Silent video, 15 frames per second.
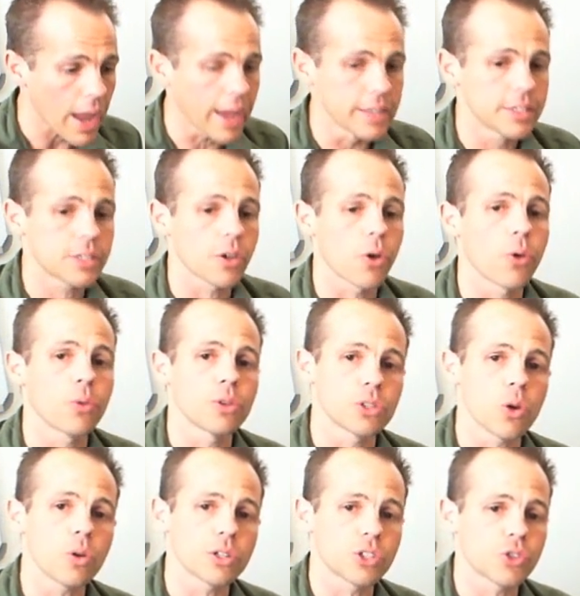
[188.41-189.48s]
And so the
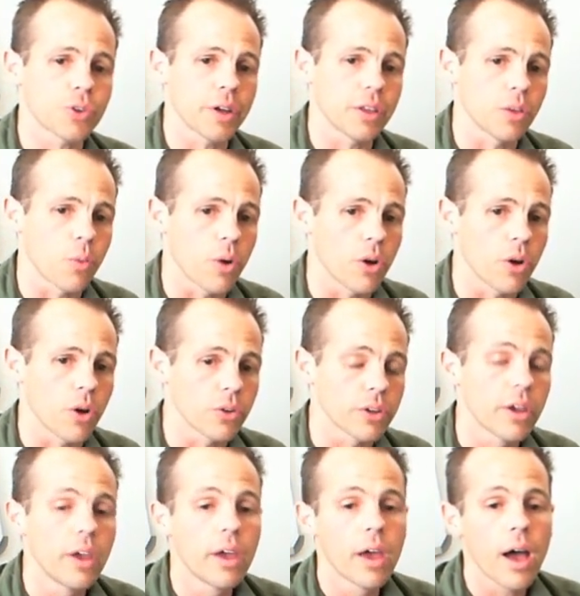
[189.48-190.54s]
tallest tree in the world
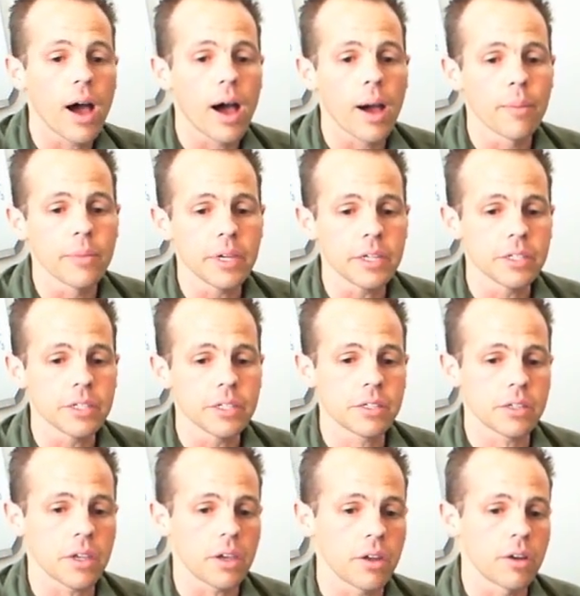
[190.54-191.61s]
um,
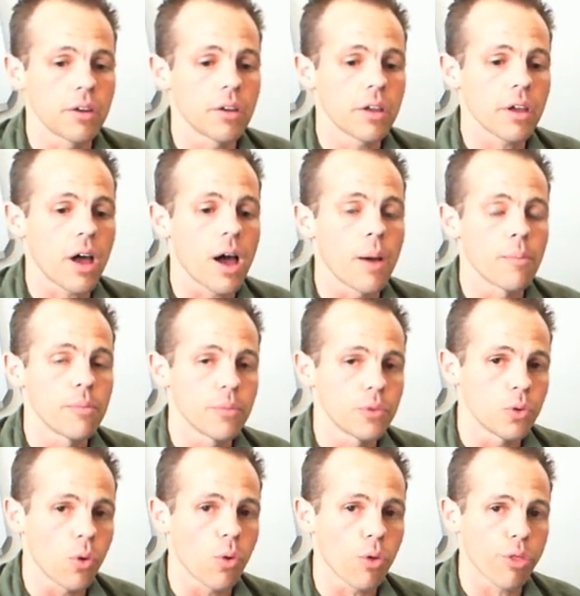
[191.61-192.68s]
is in um,
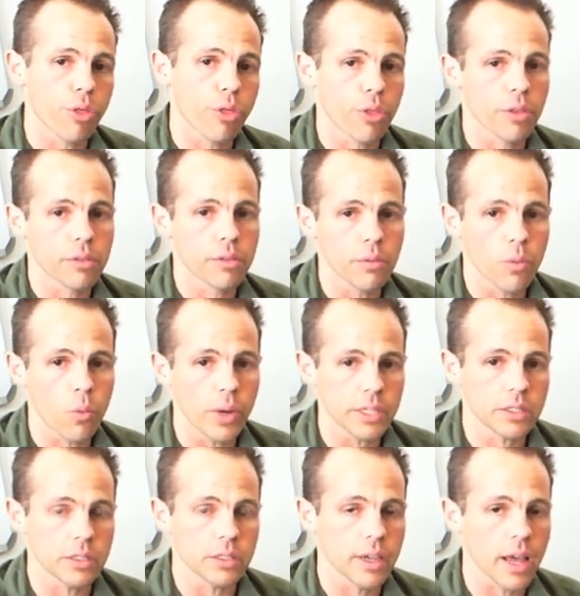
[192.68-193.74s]
North
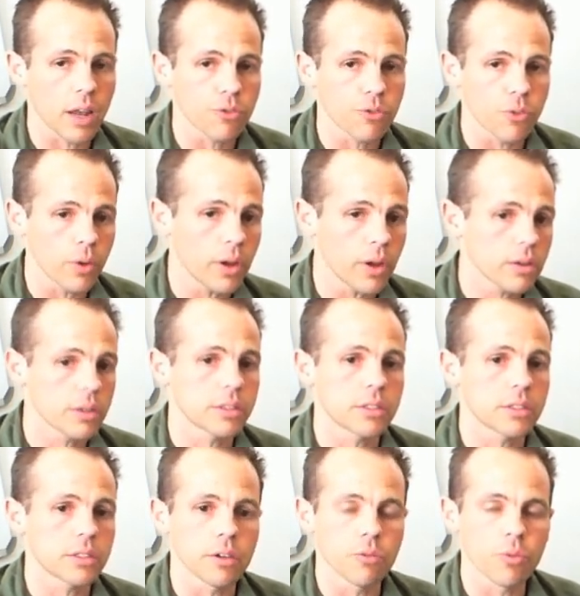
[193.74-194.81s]
Western California.
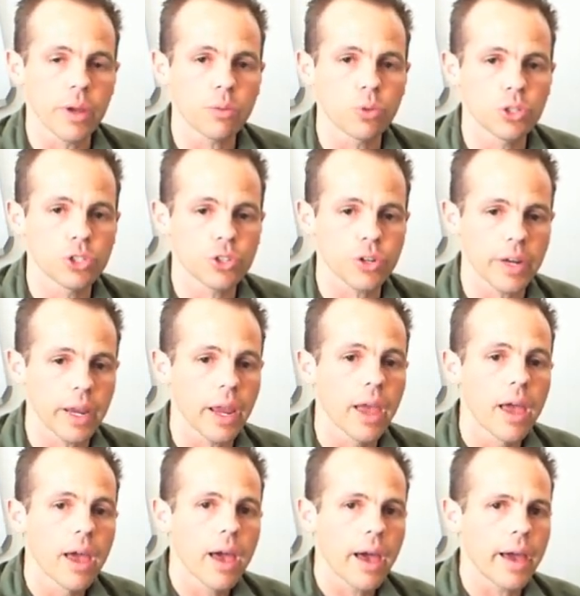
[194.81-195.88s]
It's a redwood tree
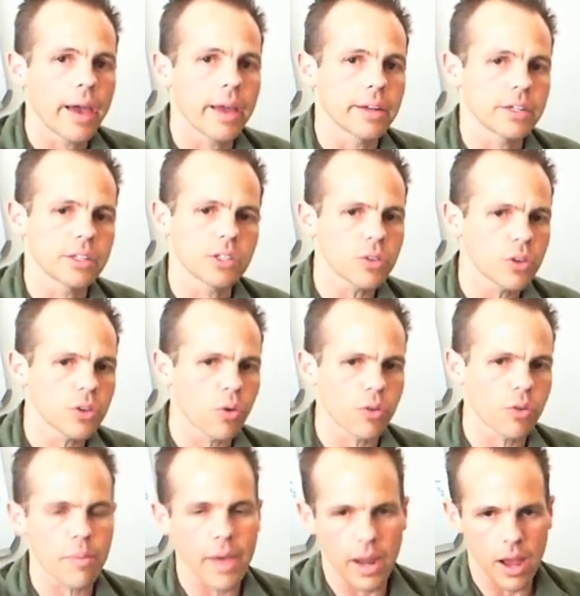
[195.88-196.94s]
and it's on the
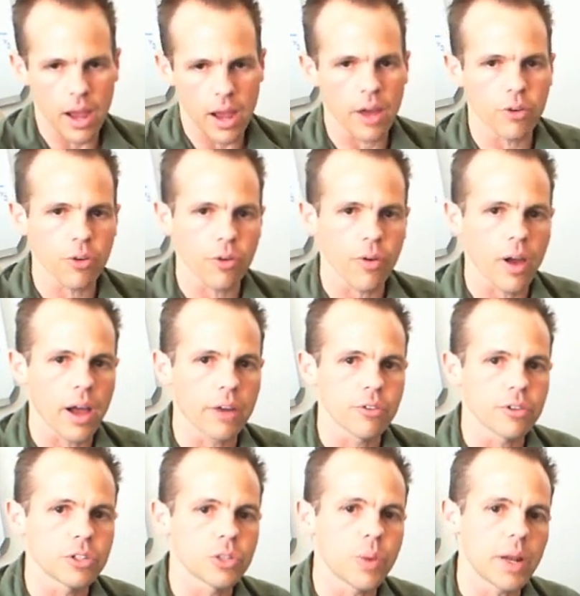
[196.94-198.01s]
order of about 100 or
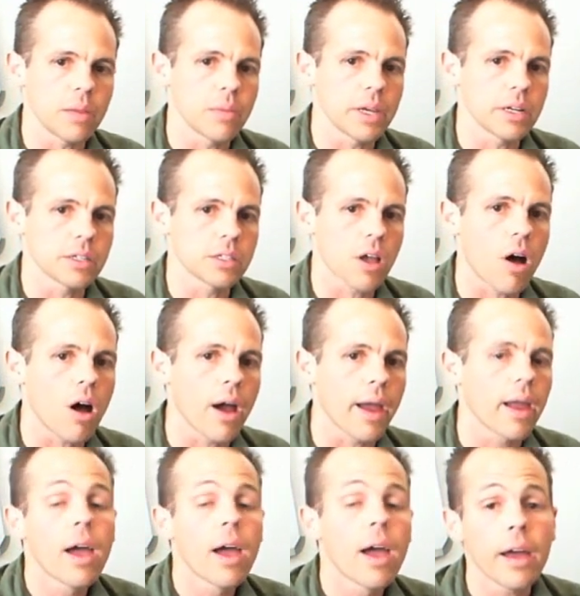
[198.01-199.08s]
120 metres high.
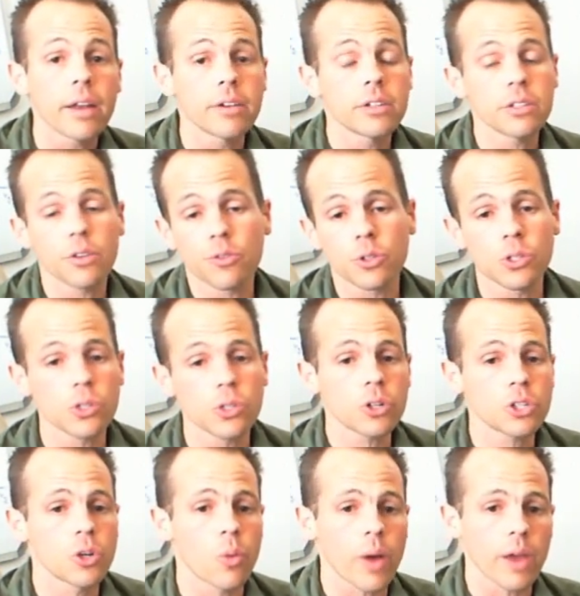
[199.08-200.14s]
And if you
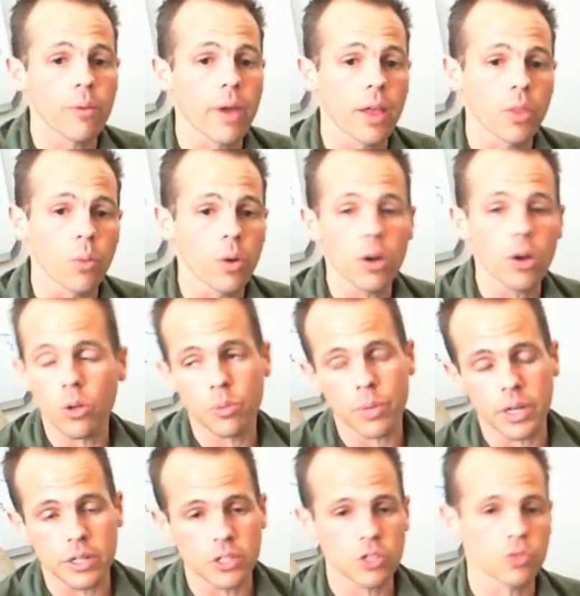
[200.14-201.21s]
search your way around the world,
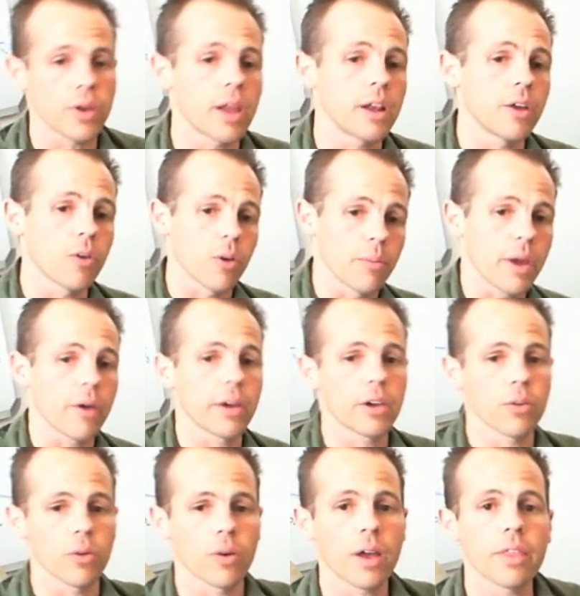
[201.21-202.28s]
be it Australia or
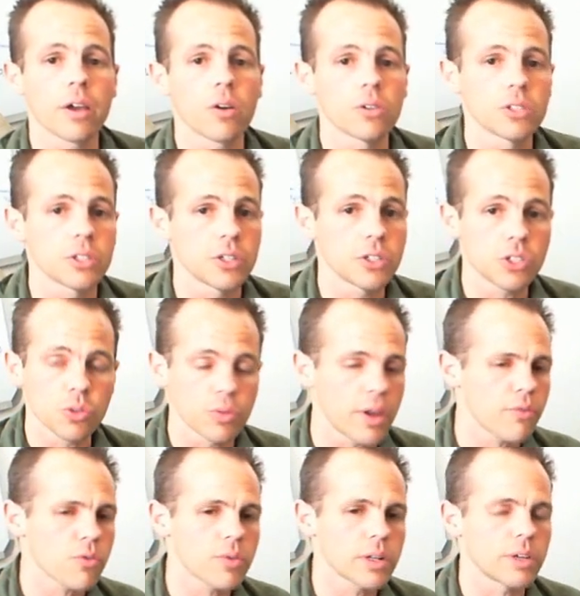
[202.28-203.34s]
America or other continents, you'll
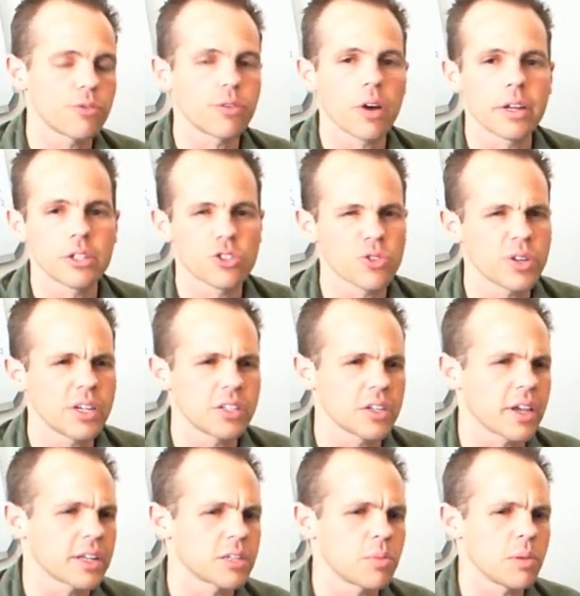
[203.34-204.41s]
never really find trees that
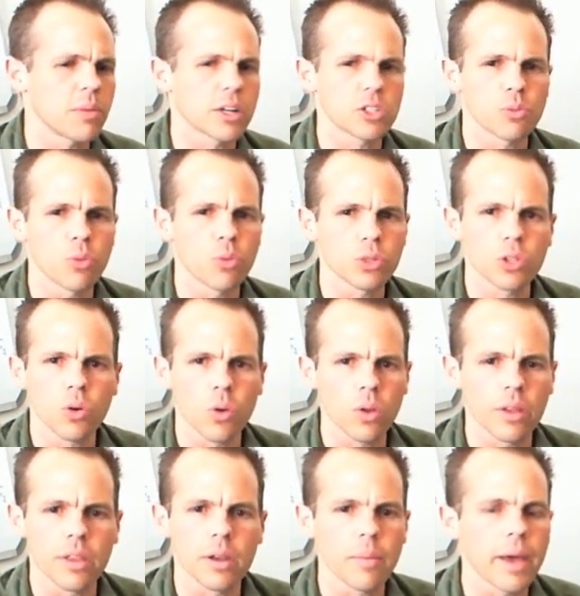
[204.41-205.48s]
get to be much more
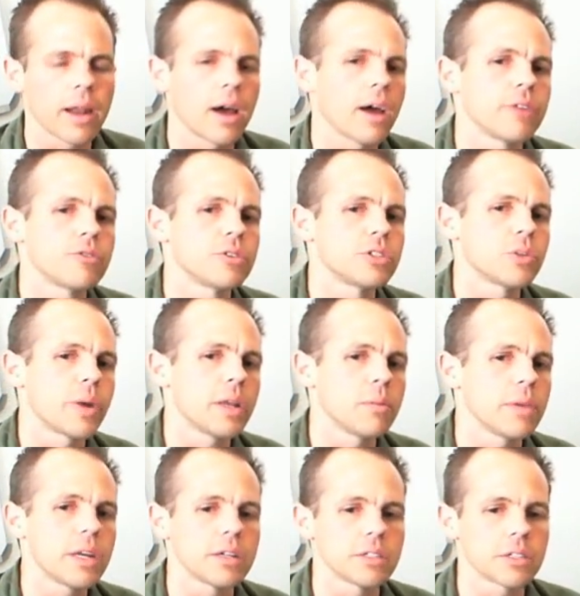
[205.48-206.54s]
taller than about 120
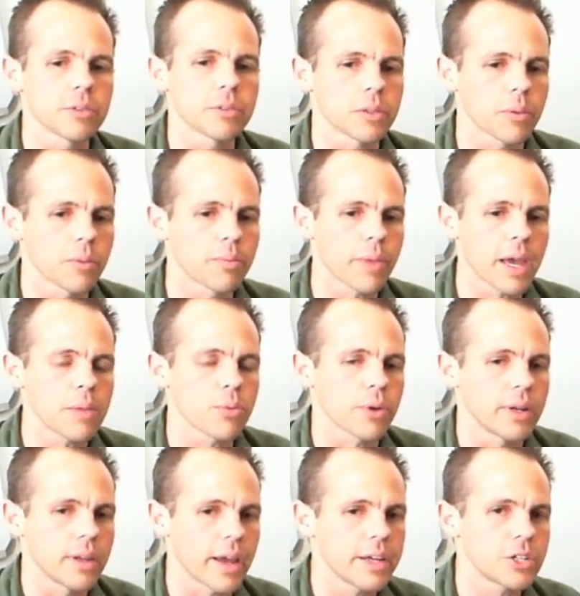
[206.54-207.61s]
metres. There was a paper
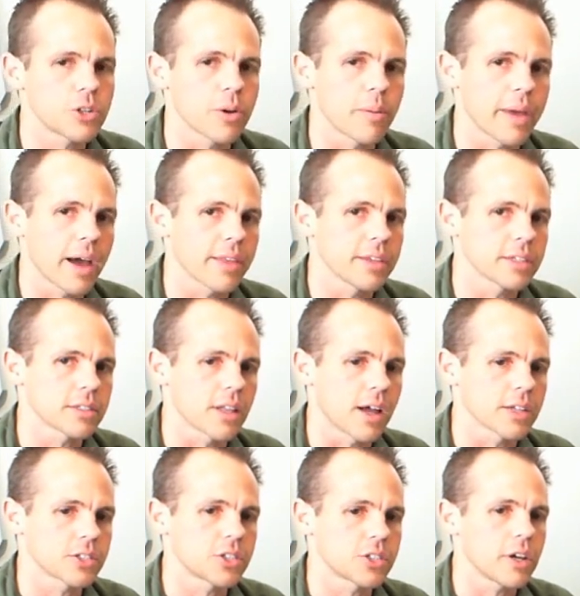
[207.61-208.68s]
in Nature about this
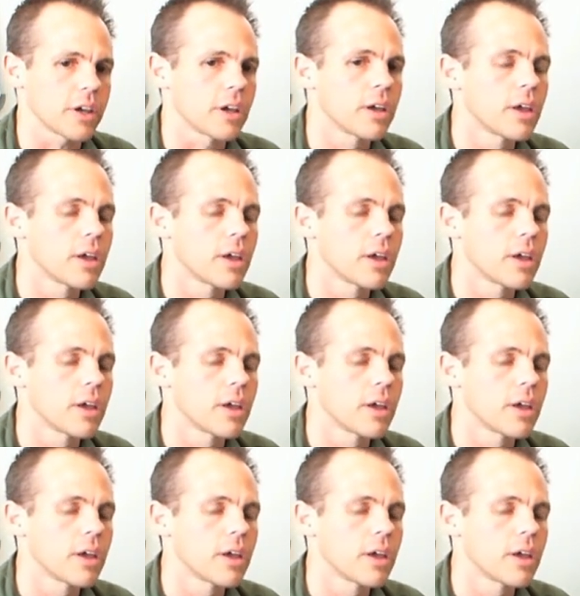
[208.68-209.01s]
last year.